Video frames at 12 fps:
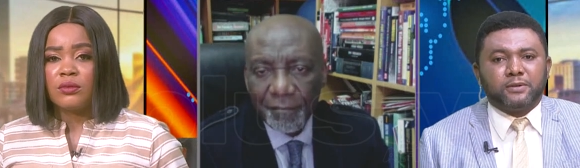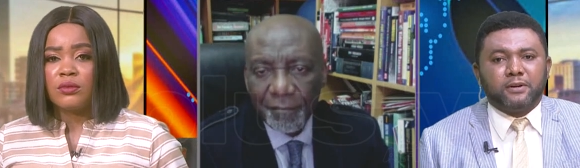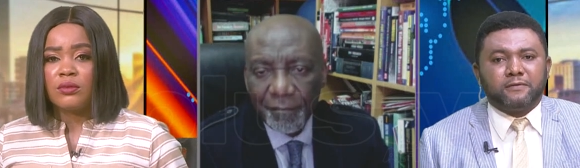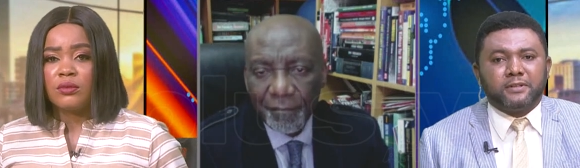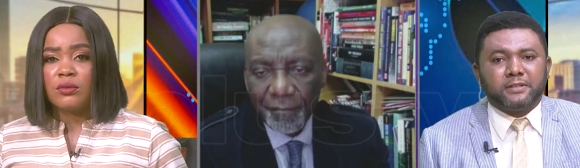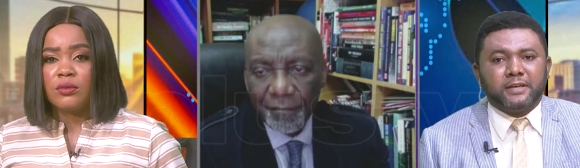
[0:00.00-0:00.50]
Speaker 1: of
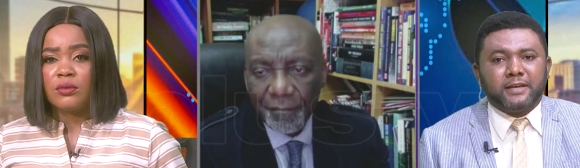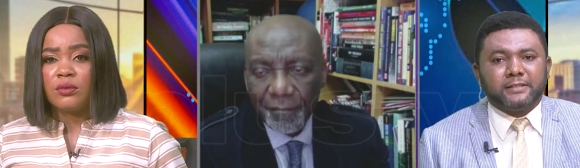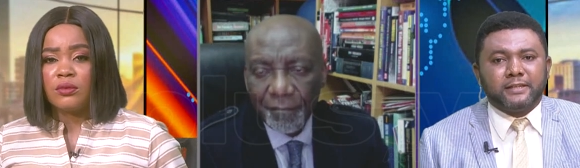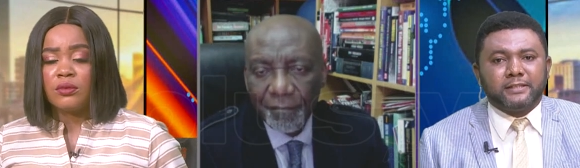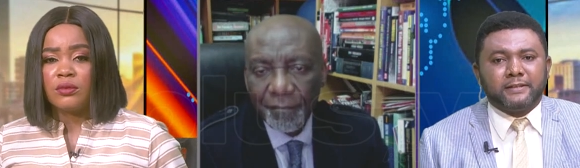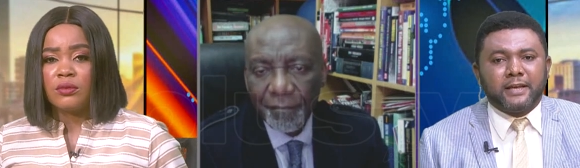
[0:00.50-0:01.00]
the
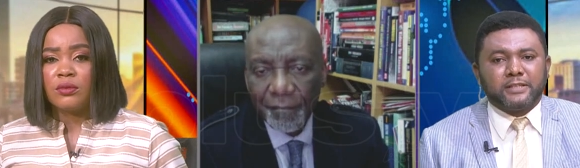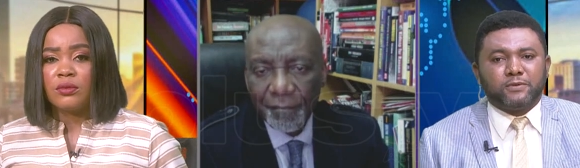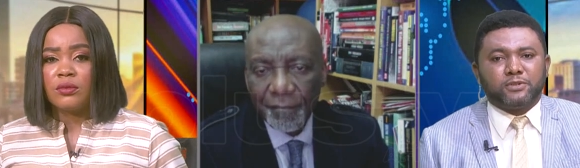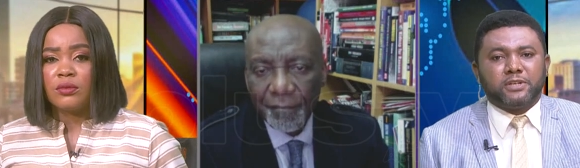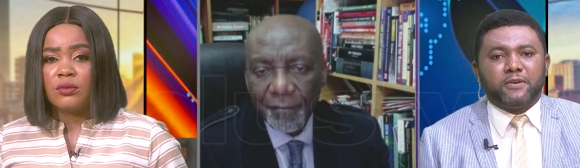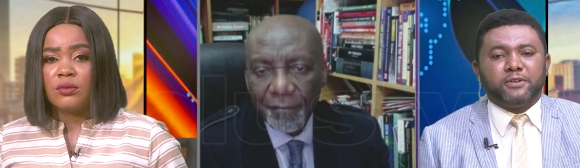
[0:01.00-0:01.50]
DSS. Thanks for
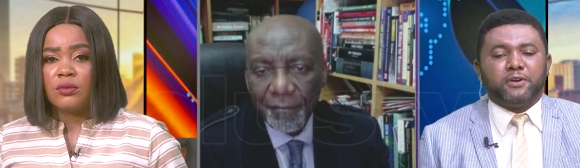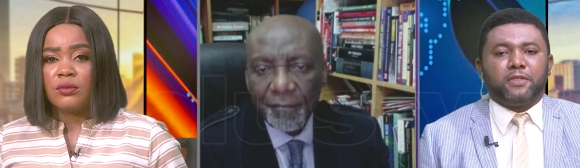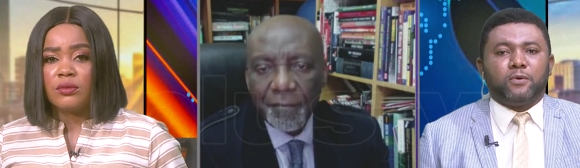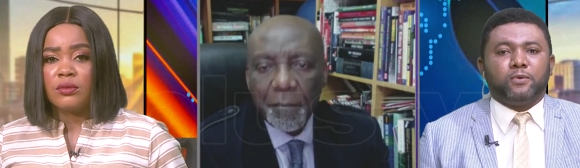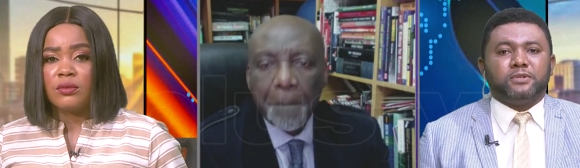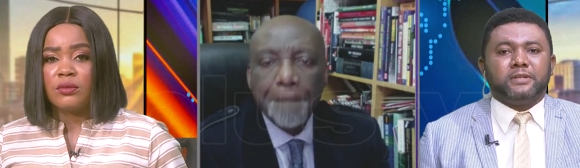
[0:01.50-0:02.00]
sharing your
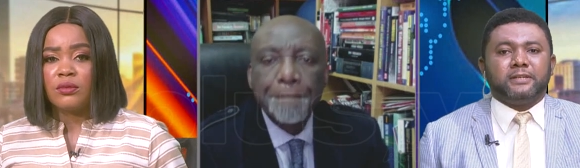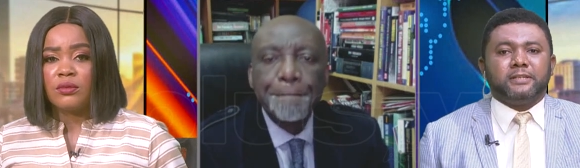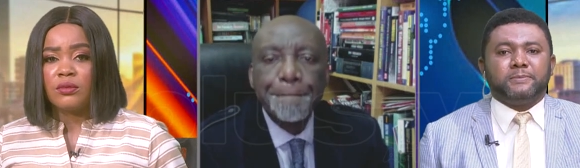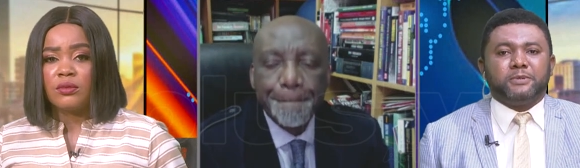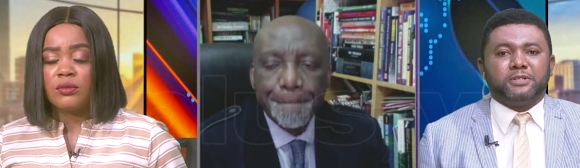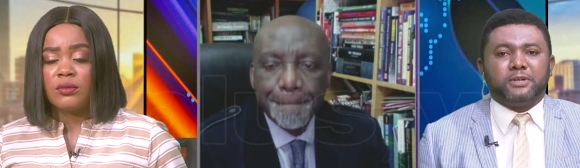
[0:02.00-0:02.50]
thought on this
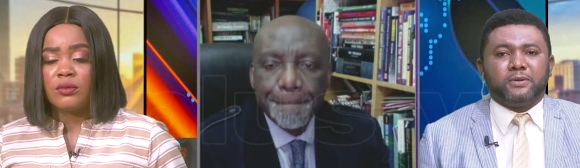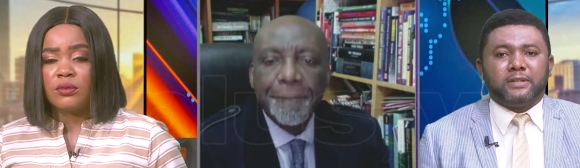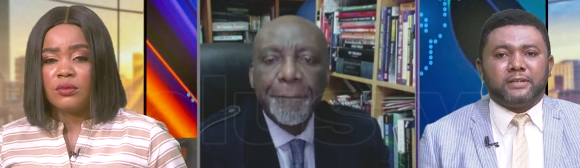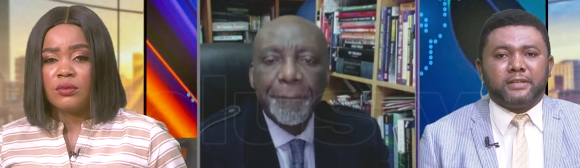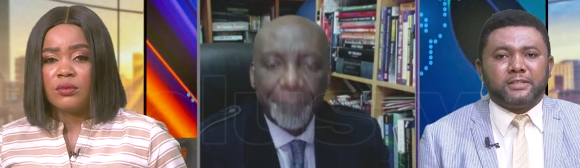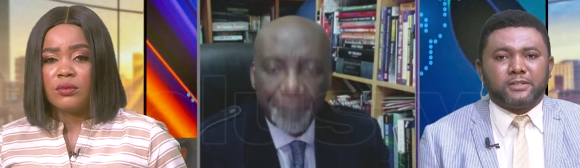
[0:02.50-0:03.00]
particular
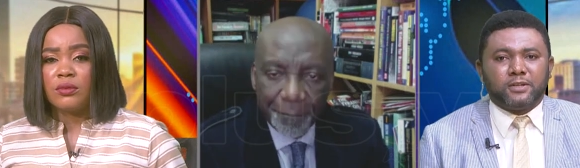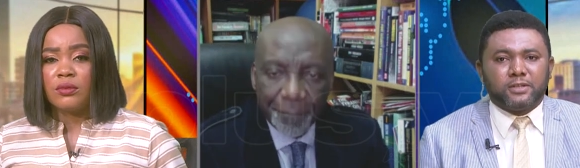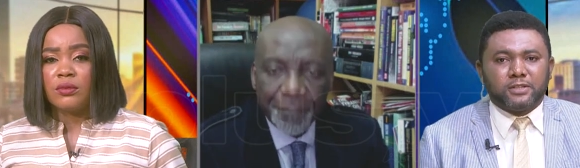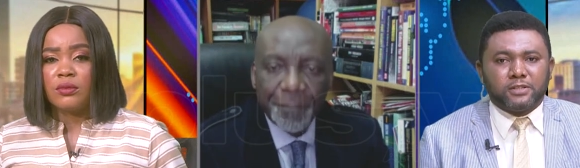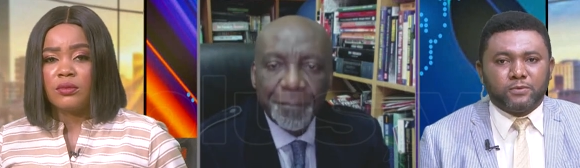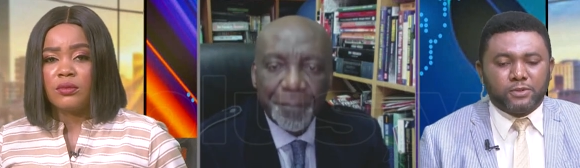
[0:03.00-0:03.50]
discourse.
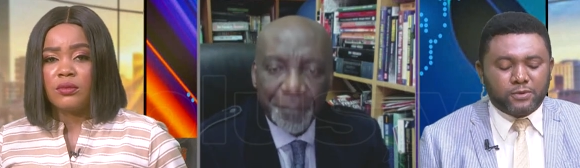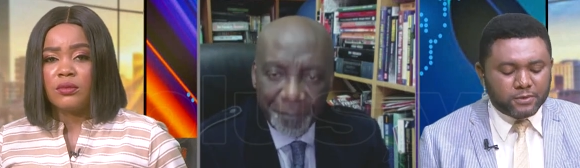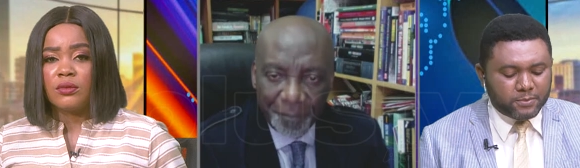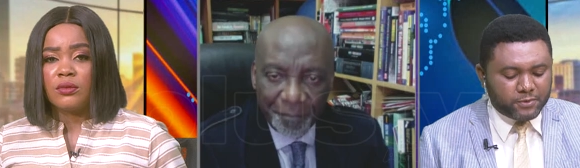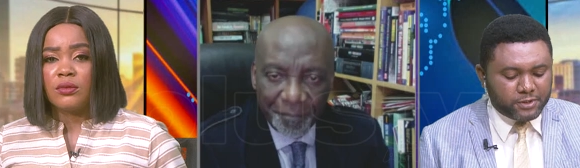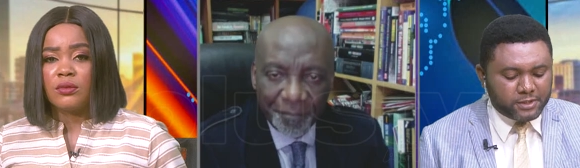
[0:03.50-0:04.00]
We do
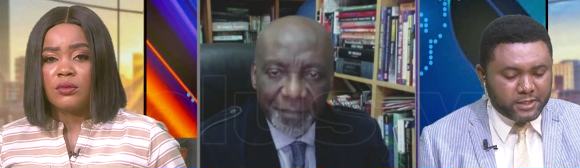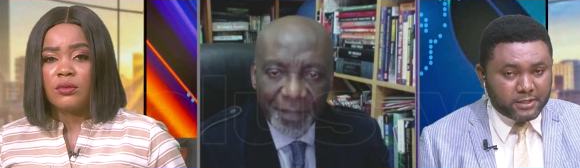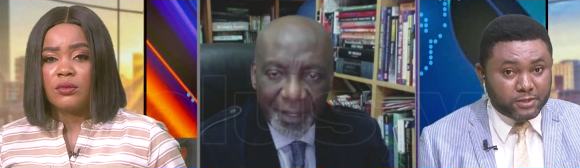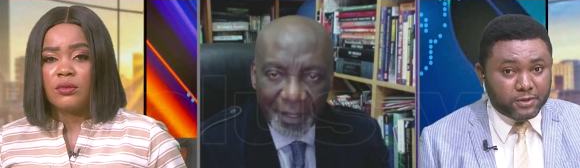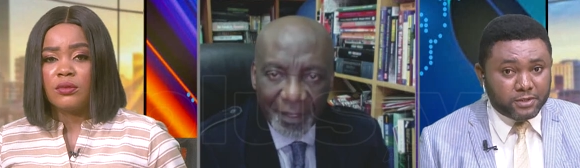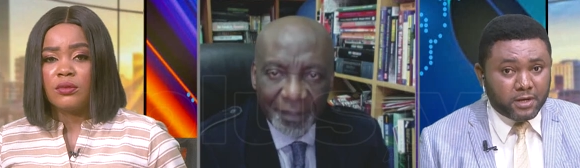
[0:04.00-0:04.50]
appreciate your
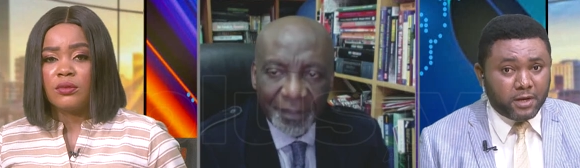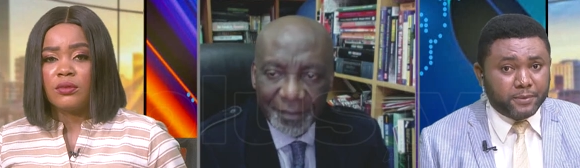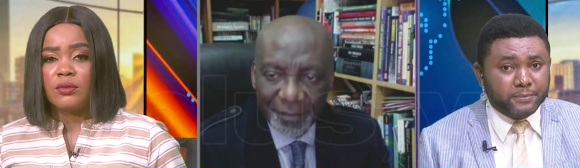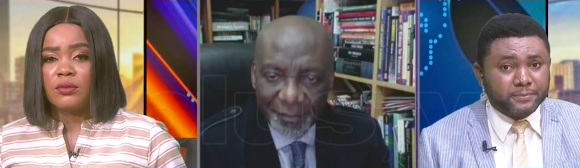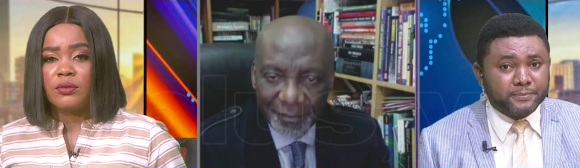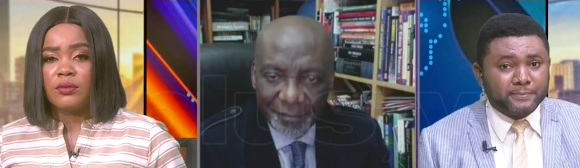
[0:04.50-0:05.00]
time.
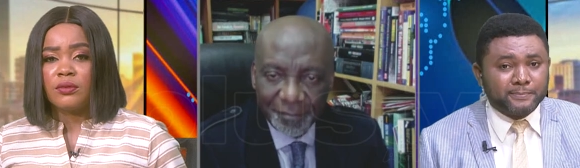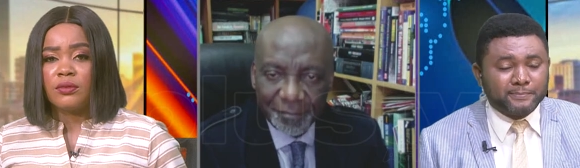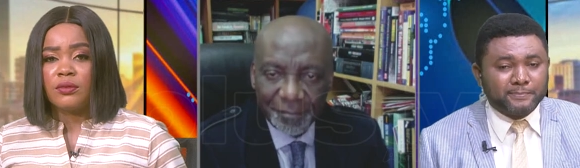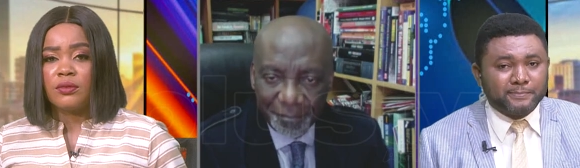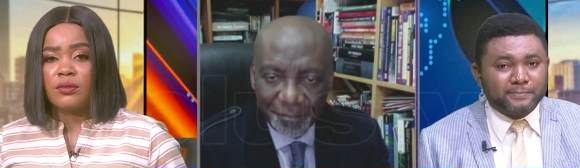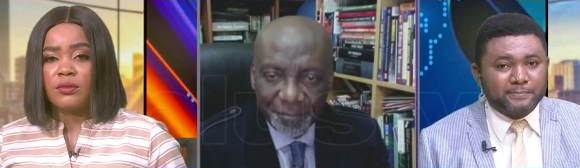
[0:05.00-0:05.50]

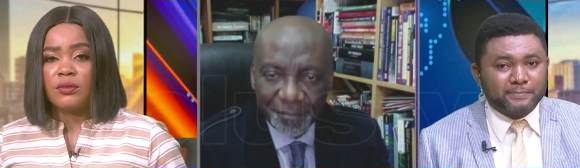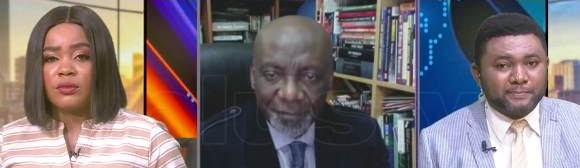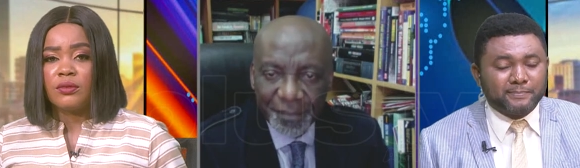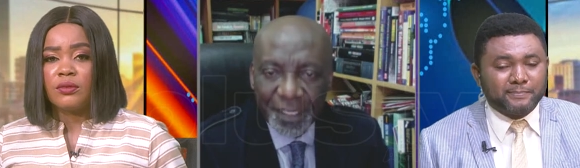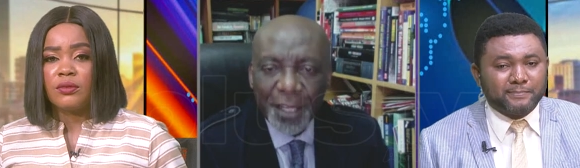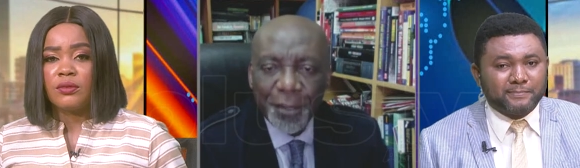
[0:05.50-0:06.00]
Speaker 2: Thank
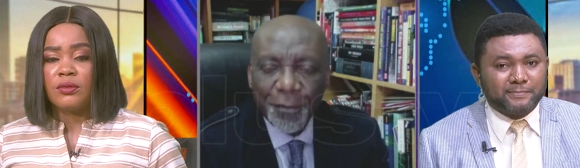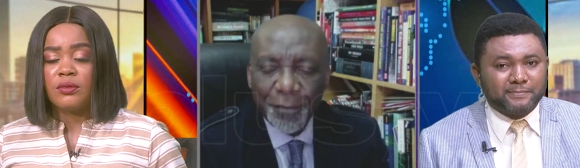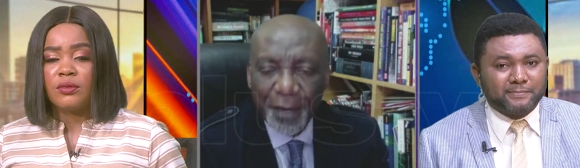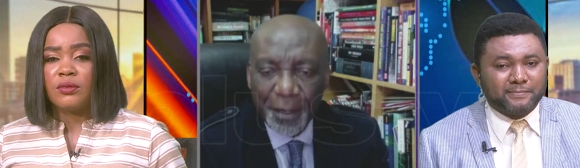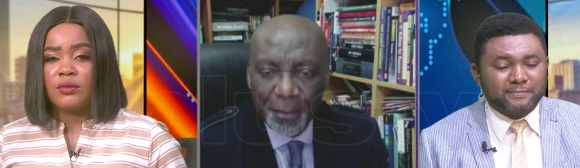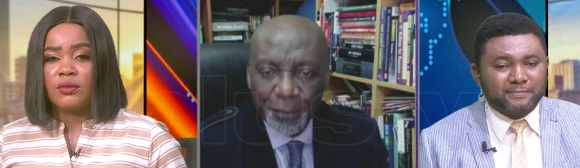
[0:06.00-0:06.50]
you very
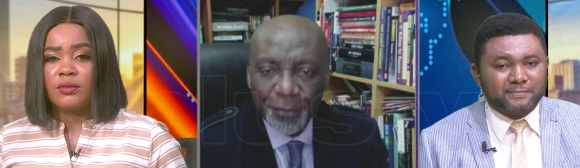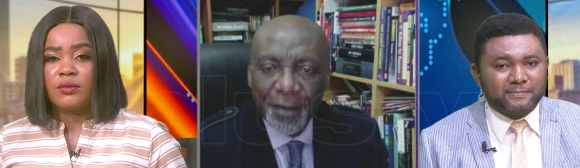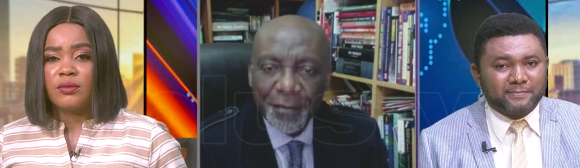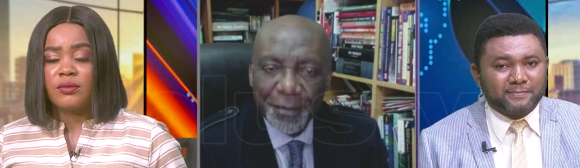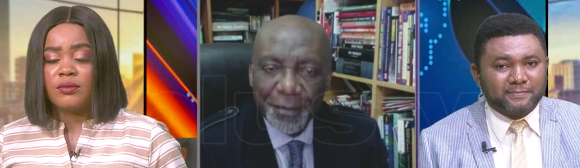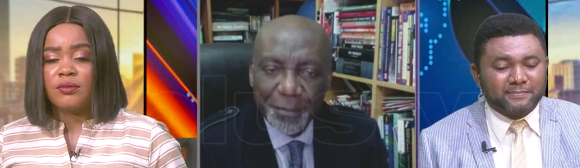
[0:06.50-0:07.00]
much for having
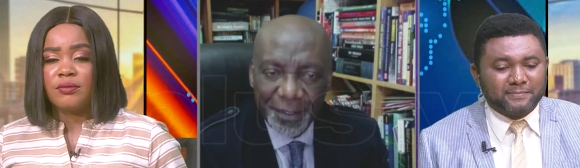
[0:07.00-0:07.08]
me.